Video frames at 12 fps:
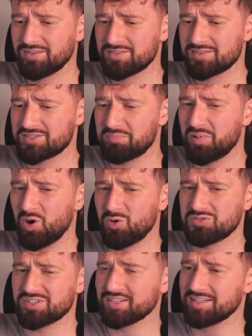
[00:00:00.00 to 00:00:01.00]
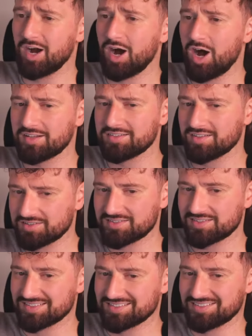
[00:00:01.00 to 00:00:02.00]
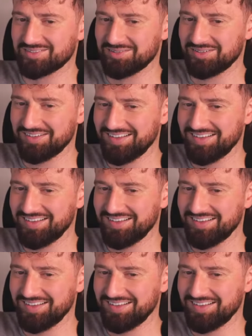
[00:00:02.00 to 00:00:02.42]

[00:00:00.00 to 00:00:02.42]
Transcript: supposed God does this, dude?